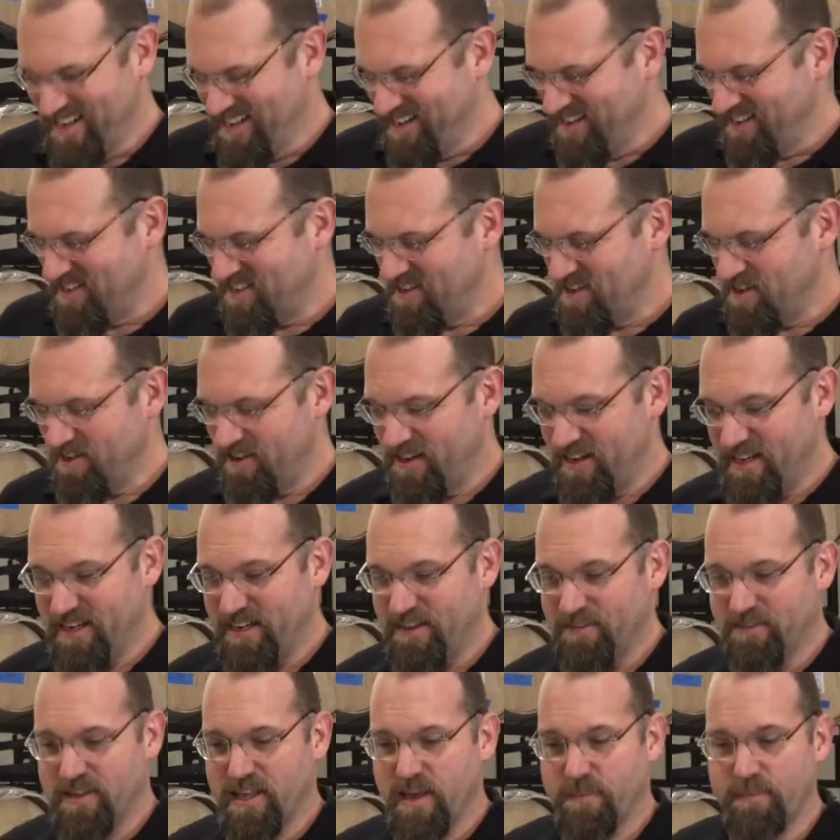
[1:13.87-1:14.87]

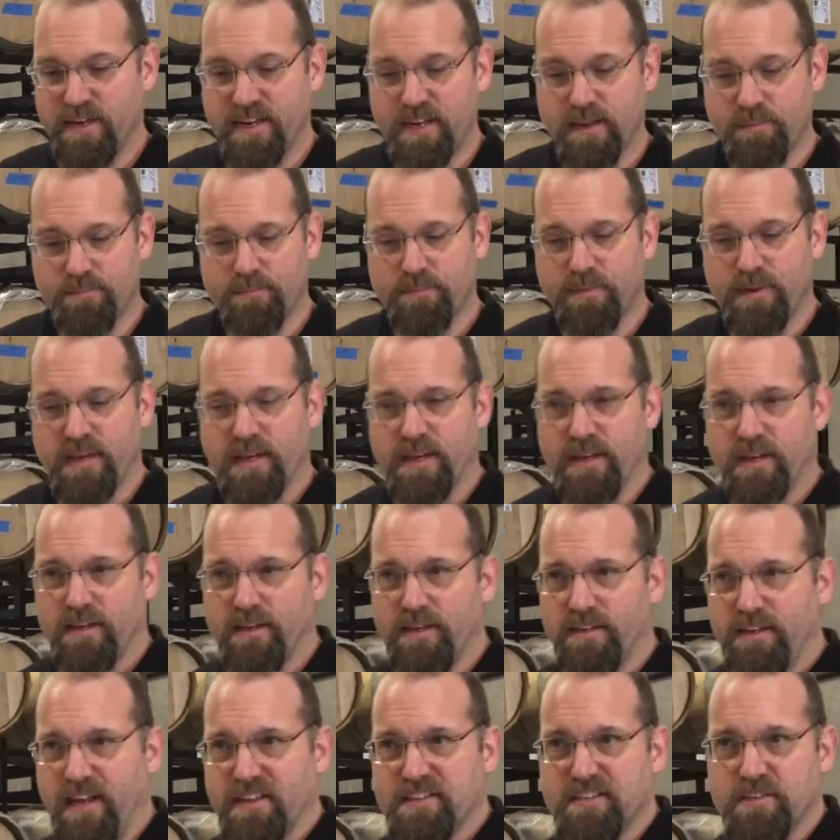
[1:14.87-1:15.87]
So coming up
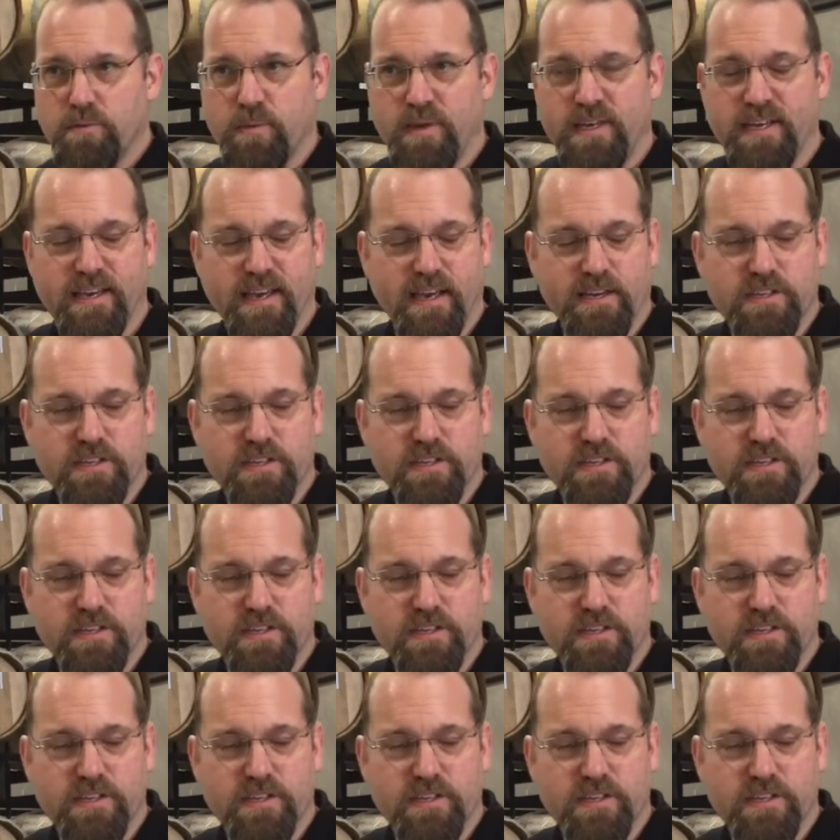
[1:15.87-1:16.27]
next week,